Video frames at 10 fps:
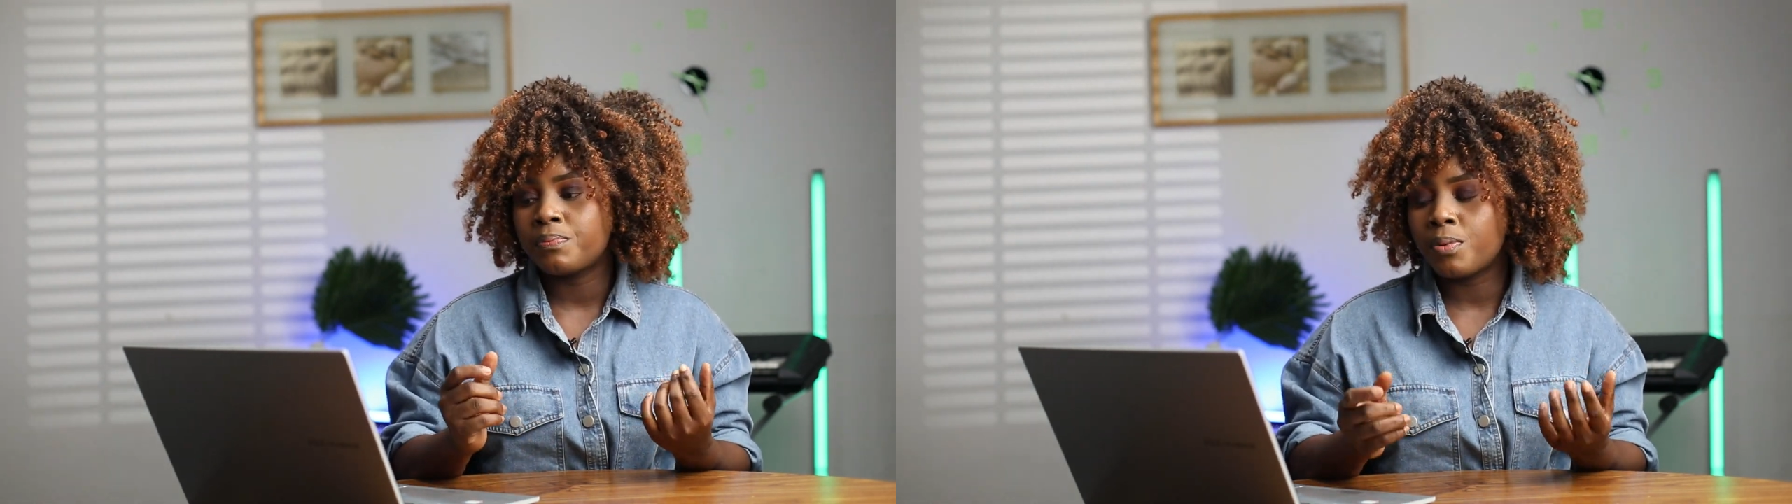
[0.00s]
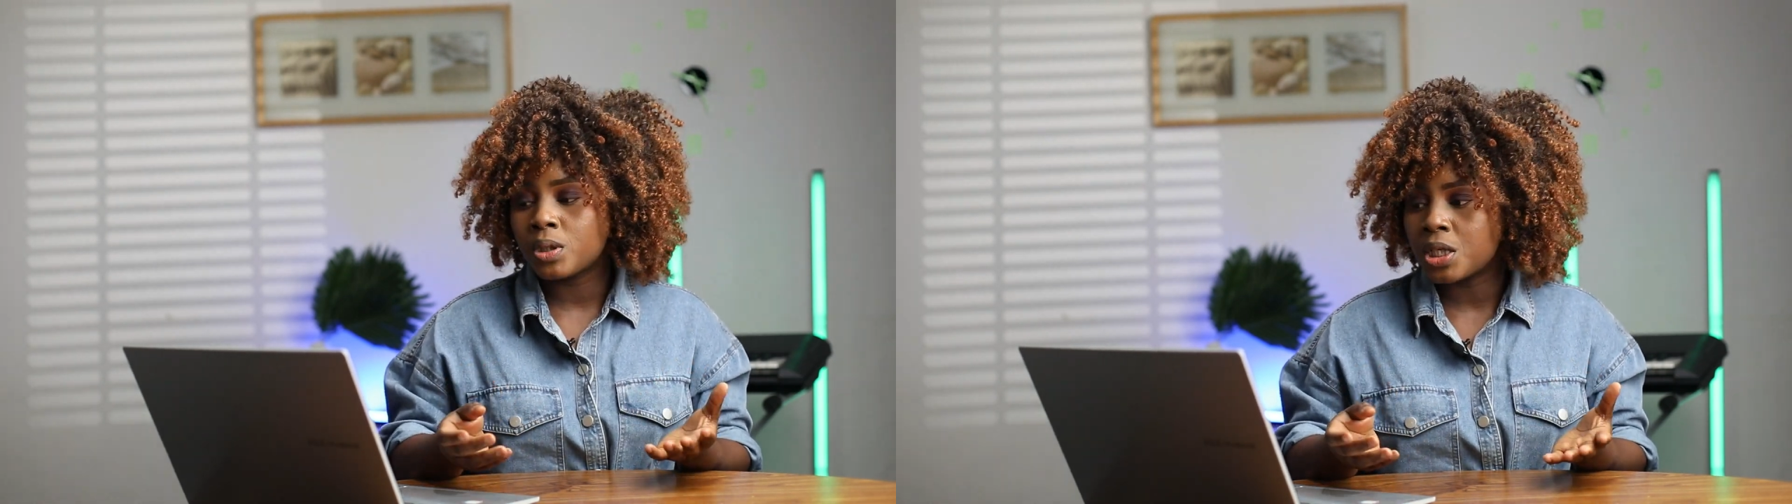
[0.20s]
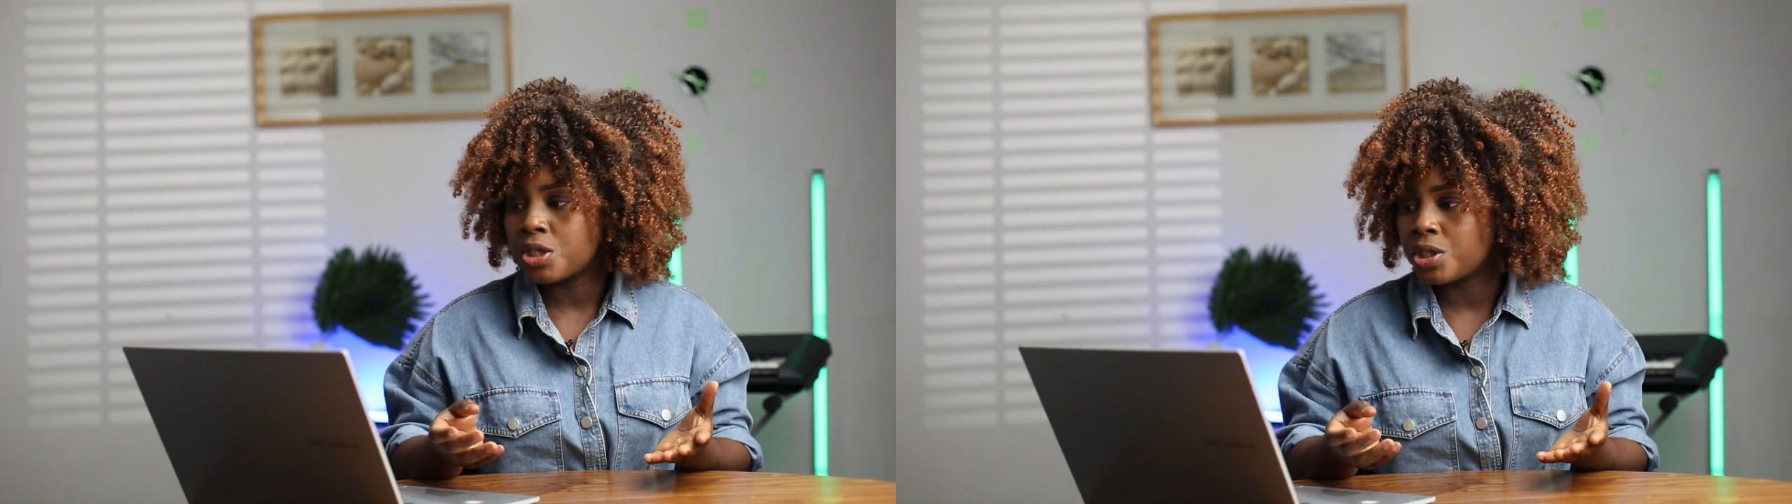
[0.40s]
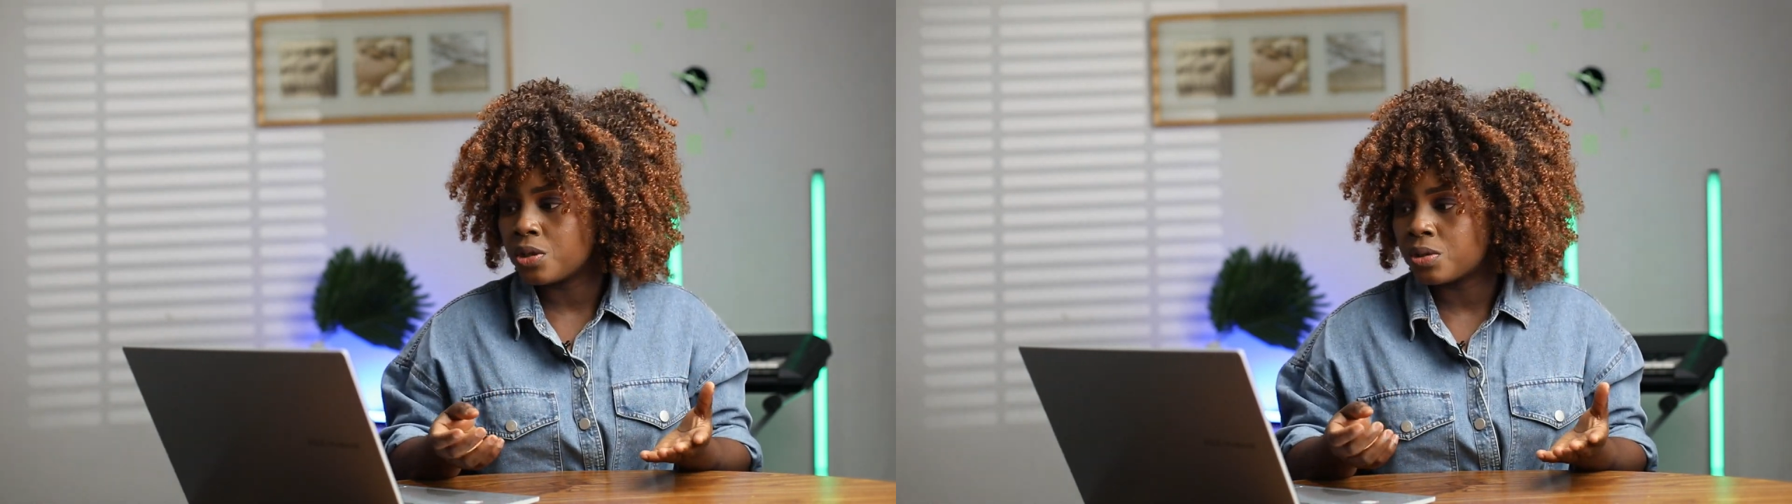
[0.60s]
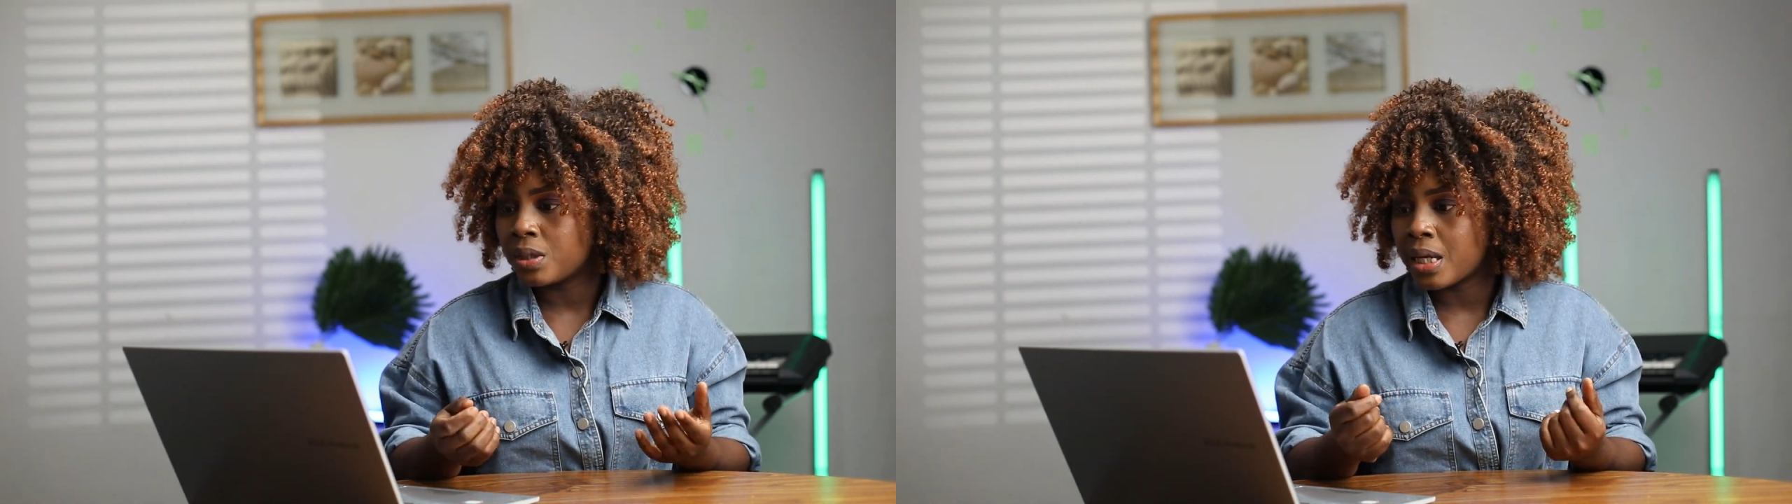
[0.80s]

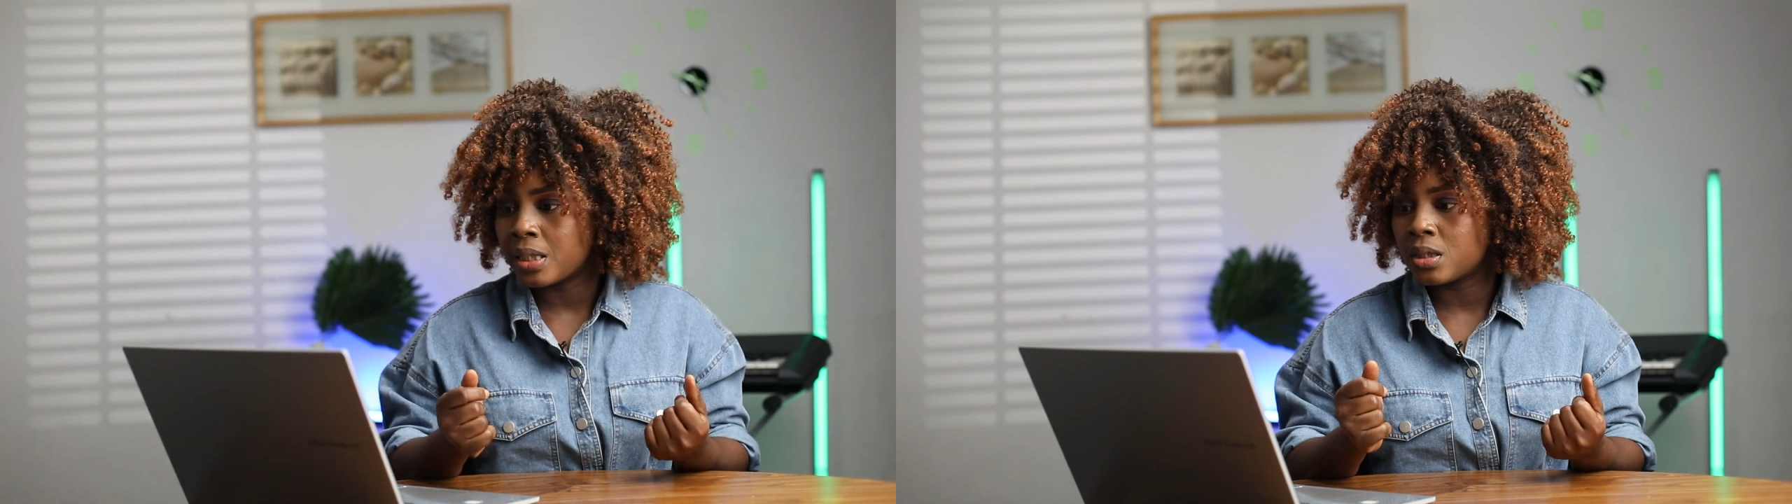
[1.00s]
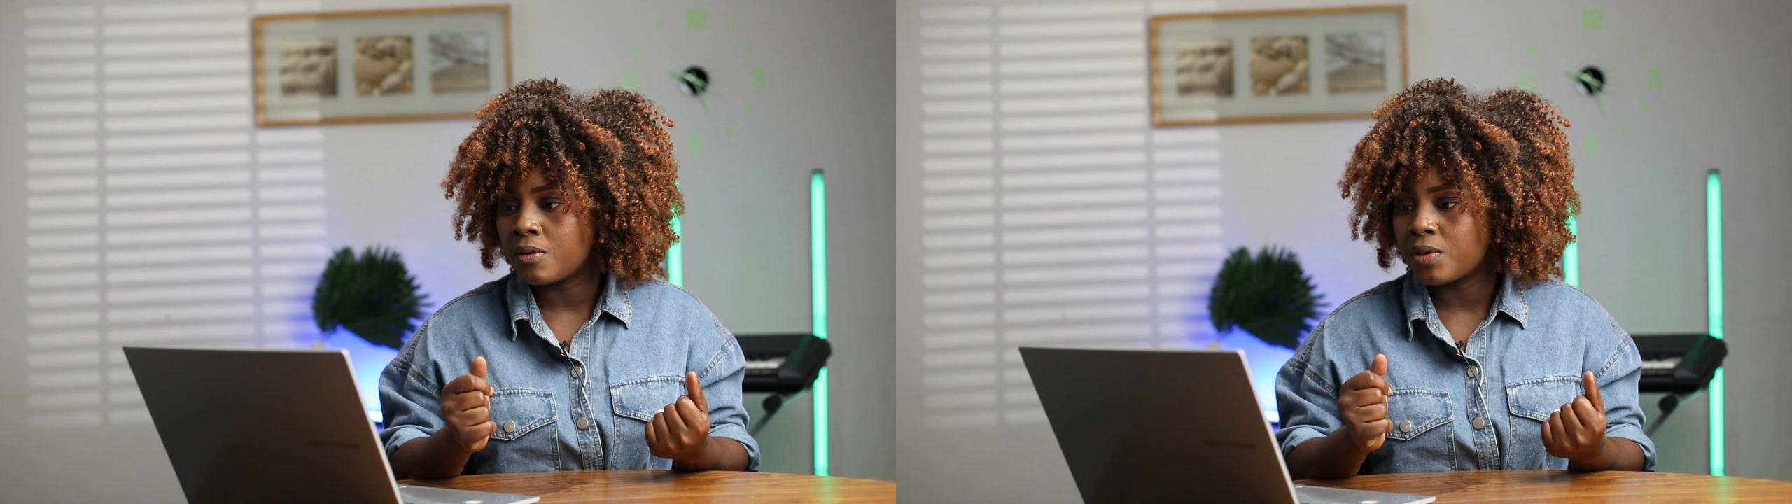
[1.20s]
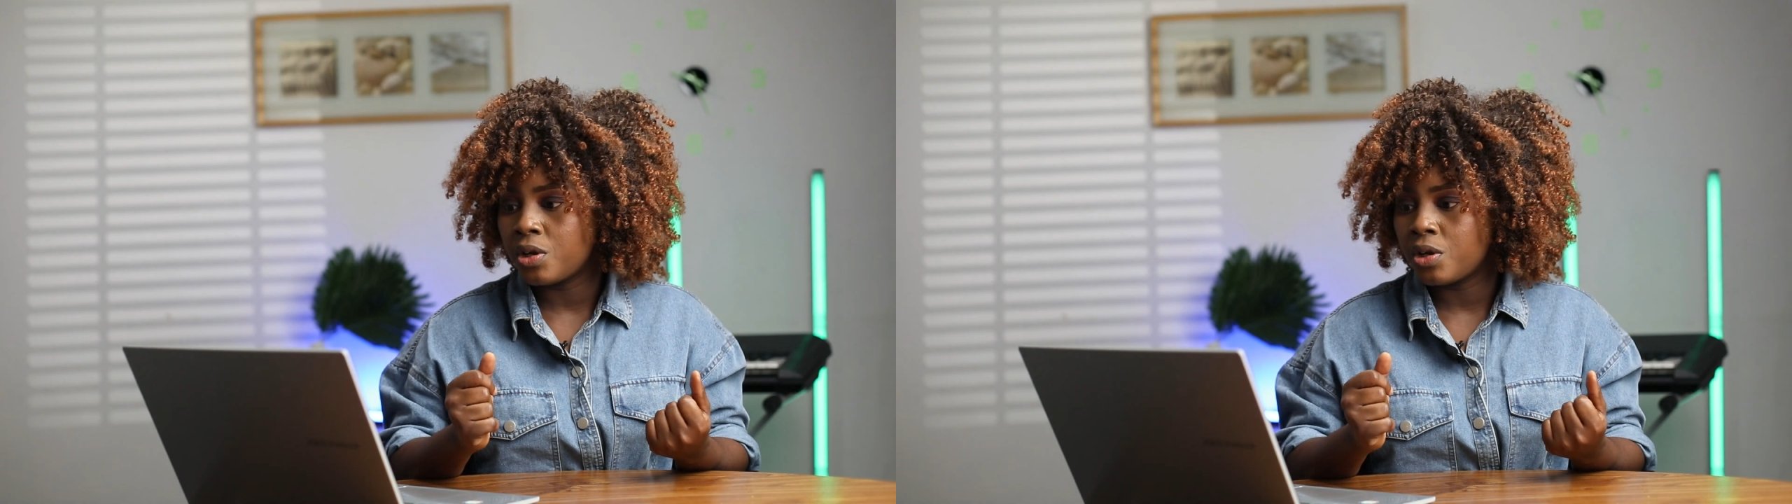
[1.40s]
potential student of the